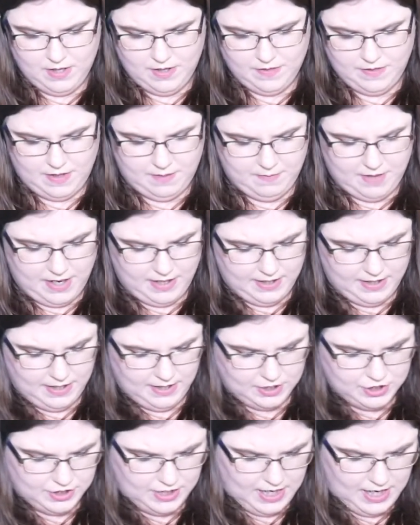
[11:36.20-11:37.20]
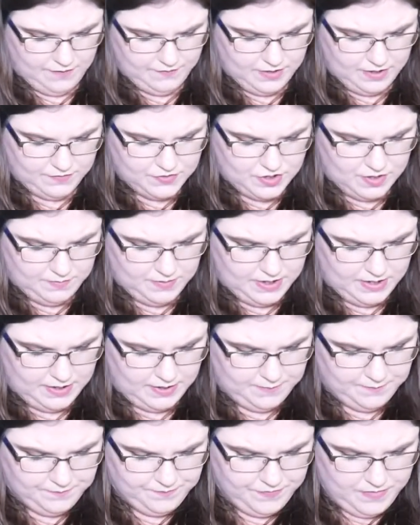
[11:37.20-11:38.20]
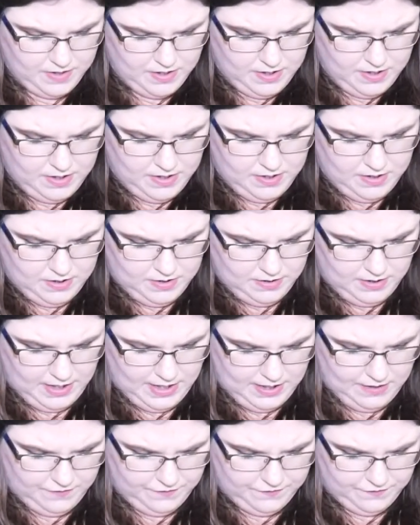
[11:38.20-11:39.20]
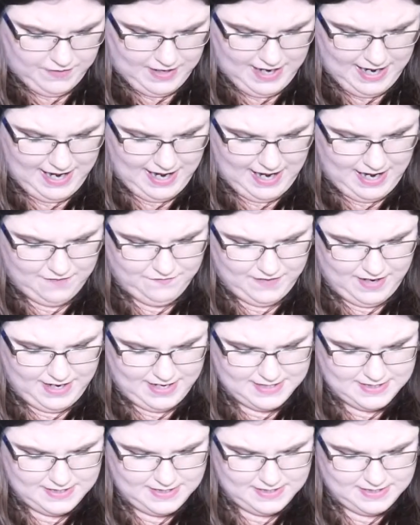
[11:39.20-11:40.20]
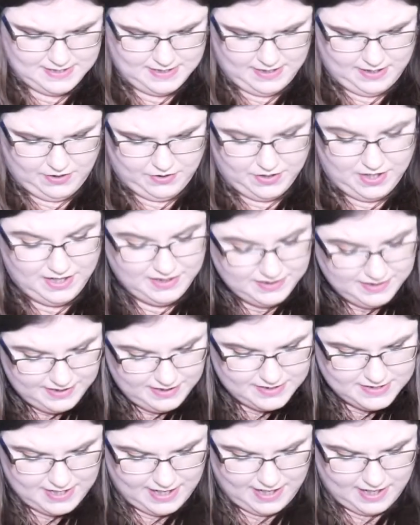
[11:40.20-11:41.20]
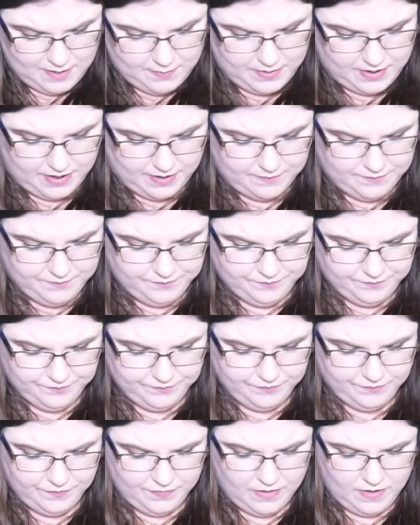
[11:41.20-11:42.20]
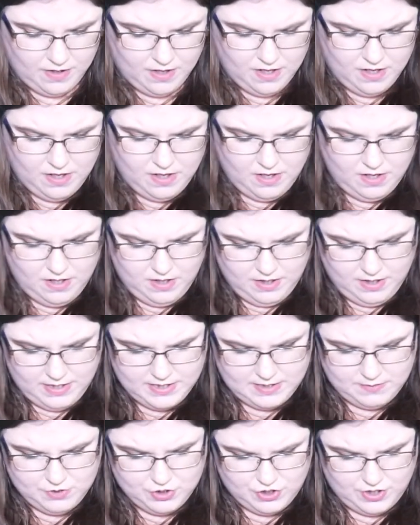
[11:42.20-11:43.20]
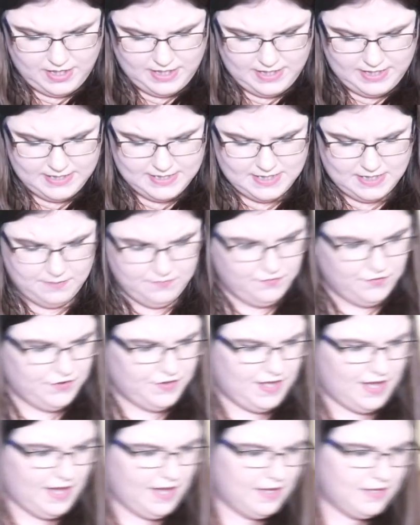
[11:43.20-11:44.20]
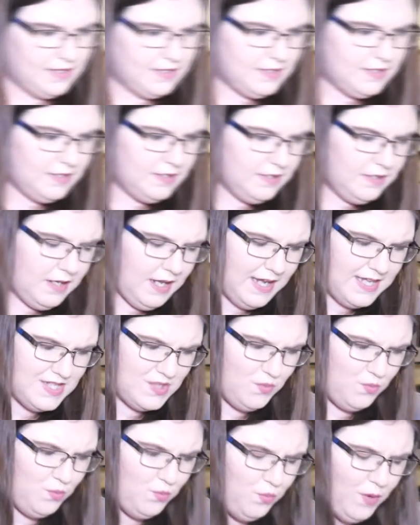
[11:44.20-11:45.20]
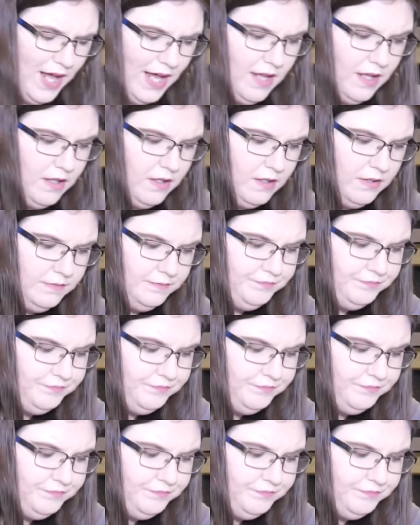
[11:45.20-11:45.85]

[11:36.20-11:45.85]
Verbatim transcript: But I'm not gonna actually have enough, so I'm gonna kind of half-ass this layer a little tiny bit, because I'm sure I need some for the end as well.